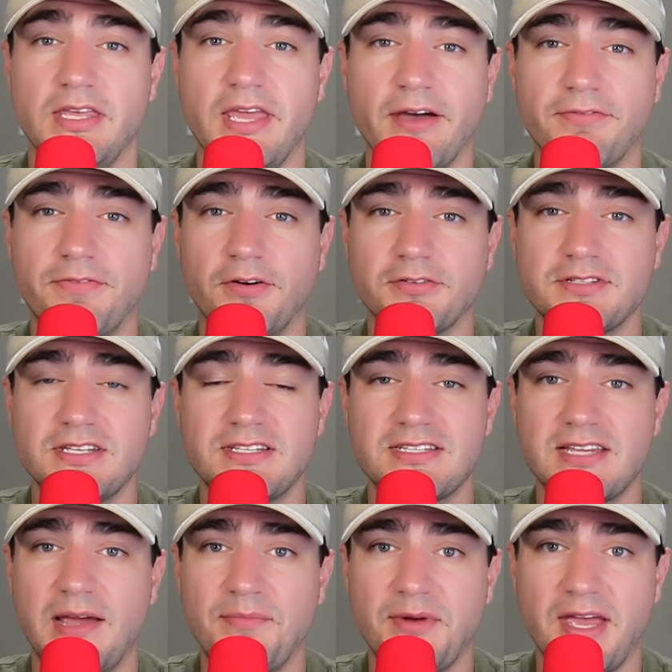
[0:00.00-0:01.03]
Yeah, folks, it's
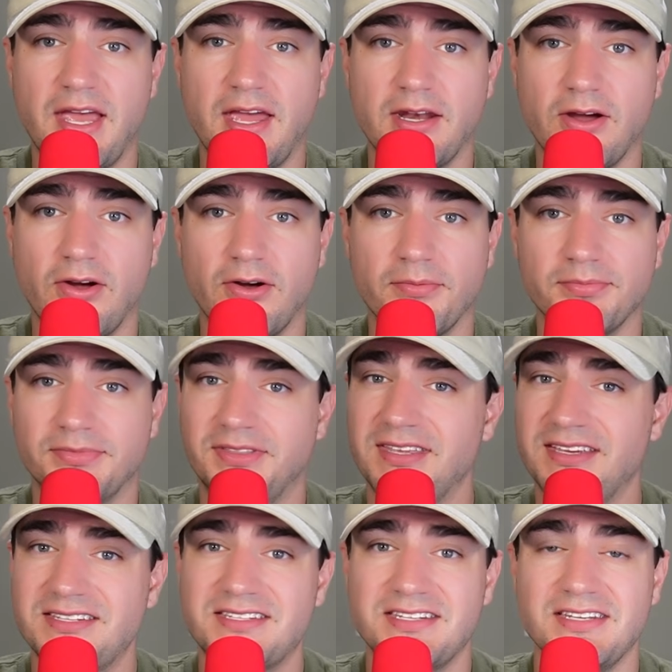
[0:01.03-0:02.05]
time to head home.
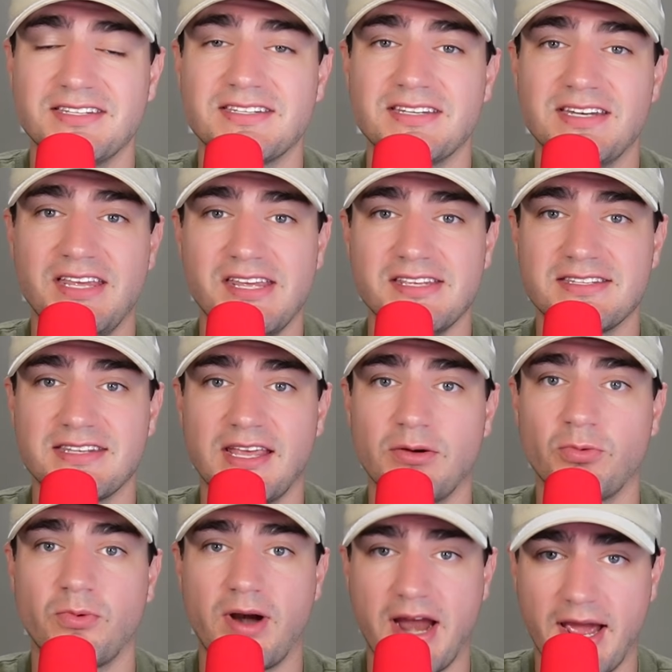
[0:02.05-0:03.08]
This season is a
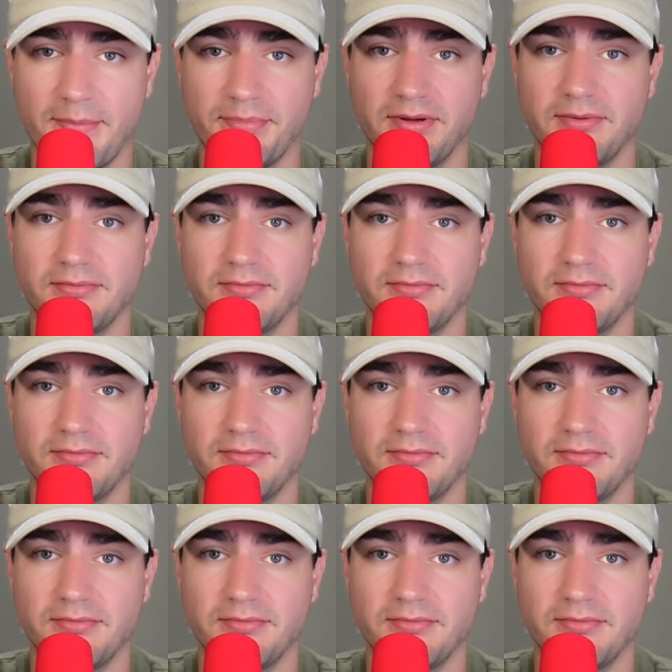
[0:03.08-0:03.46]
wrap.